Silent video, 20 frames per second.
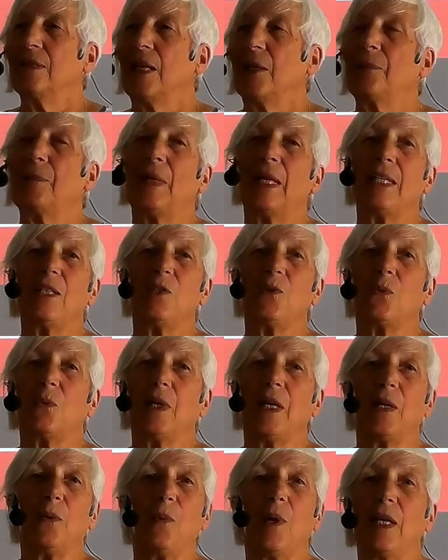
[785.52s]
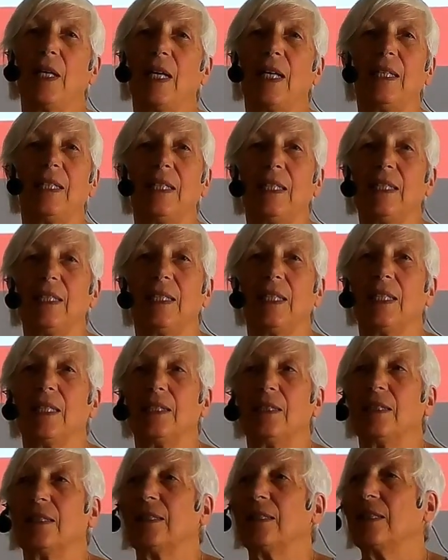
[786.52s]
a place where when I need it,
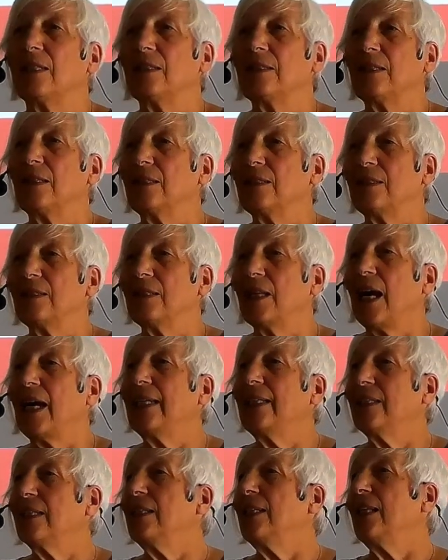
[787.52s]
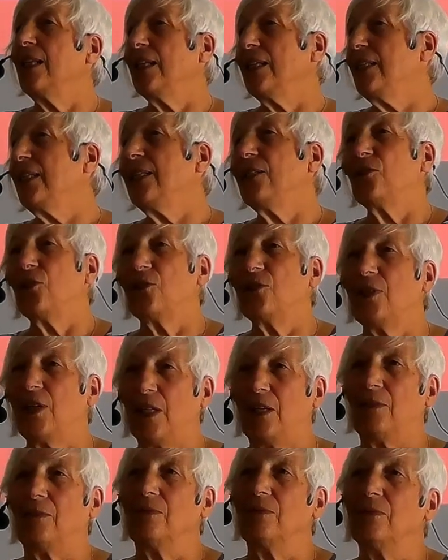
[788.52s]
I can lean on
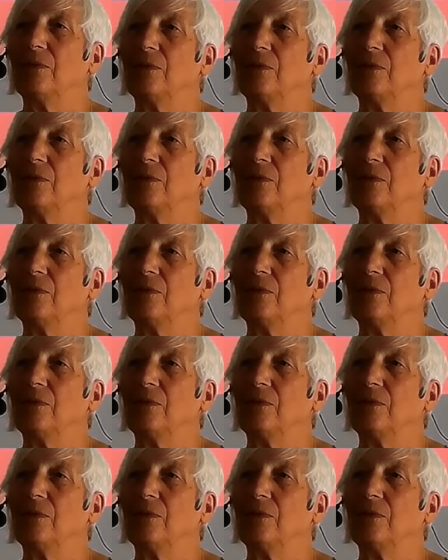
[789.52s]
you,